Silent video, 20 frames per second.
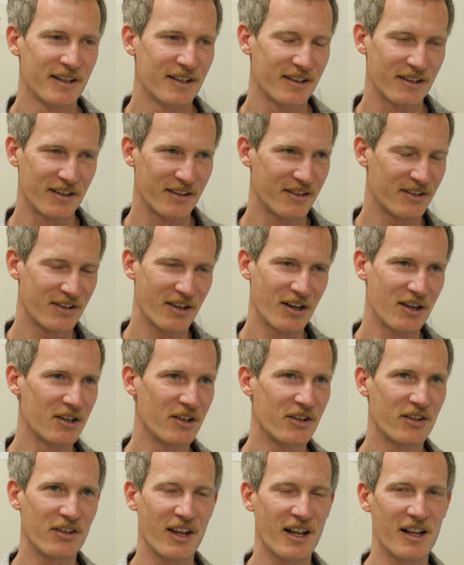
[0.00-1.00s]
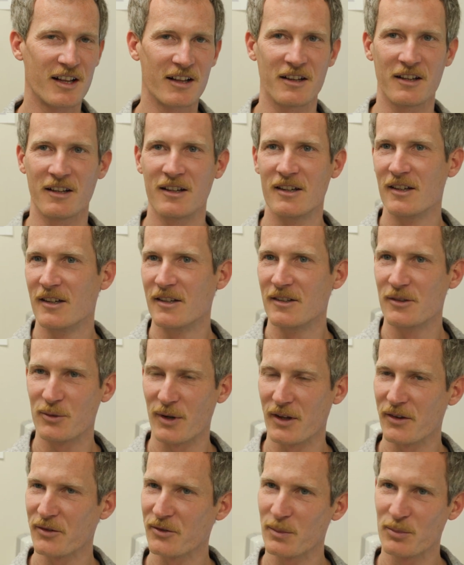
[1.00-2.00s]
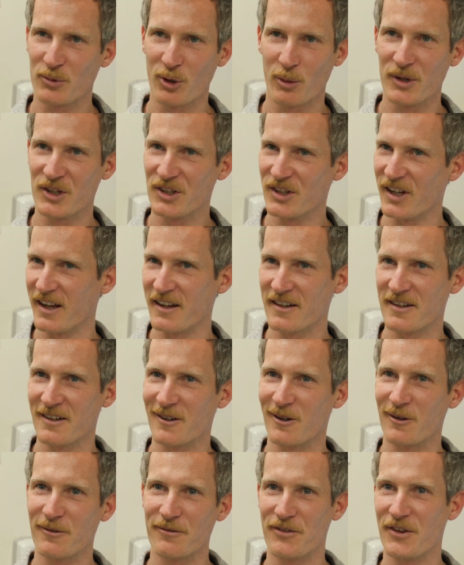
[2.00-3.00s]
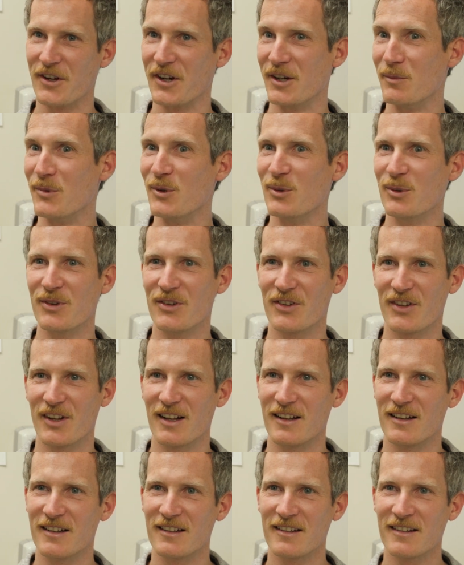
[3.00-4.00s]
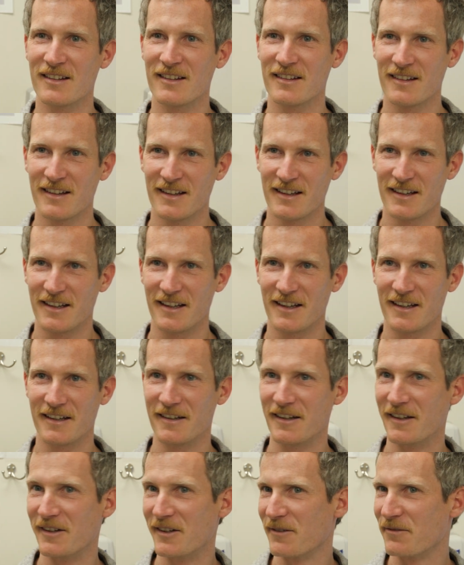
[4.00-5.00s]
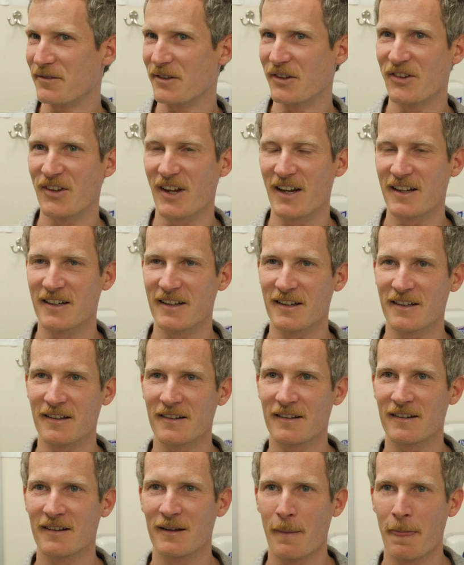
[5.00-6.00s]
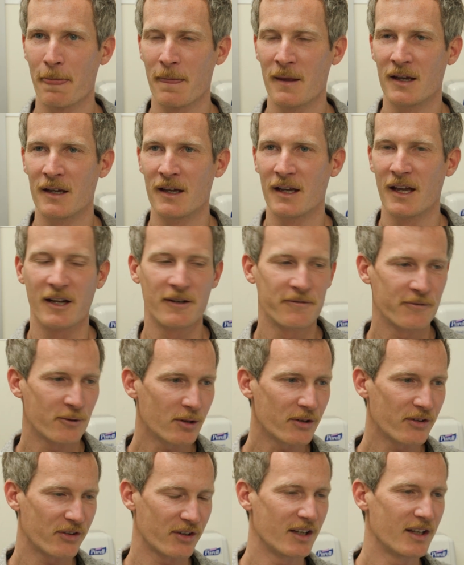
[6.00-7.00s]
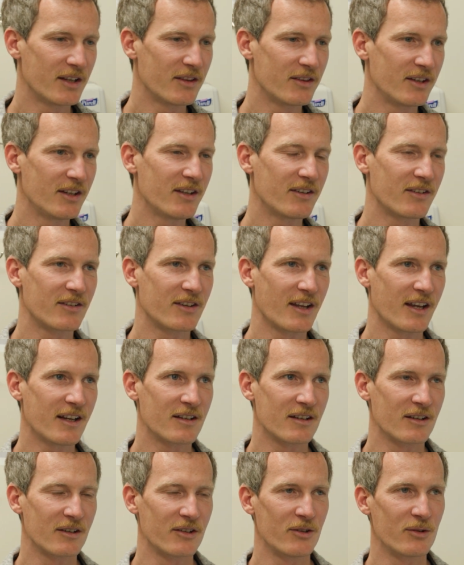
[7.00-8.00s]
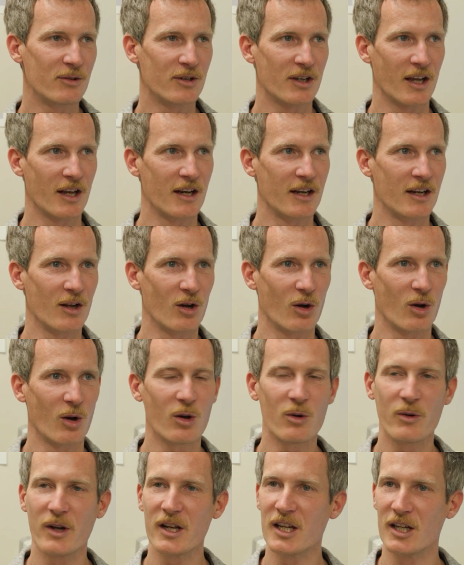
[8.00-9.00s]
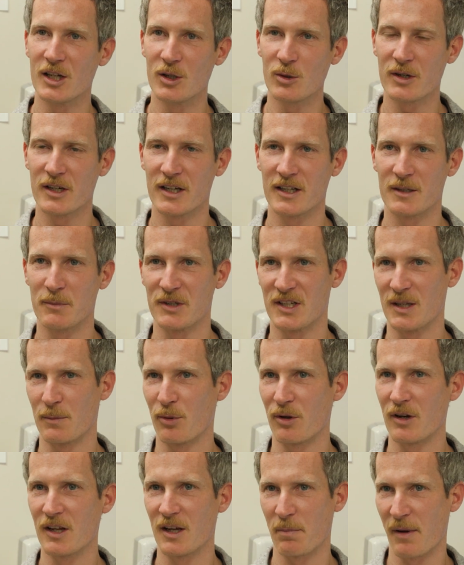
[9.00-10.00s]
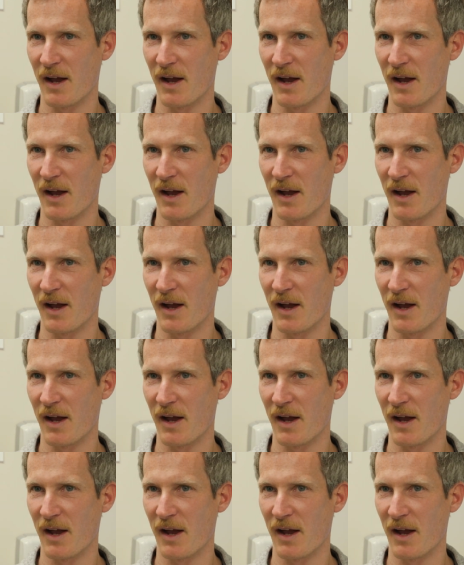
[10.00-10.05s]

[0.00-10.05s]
this single cell transcriptomic data of their immune cells in different settings. And of course, in these data, you can already look at metabolic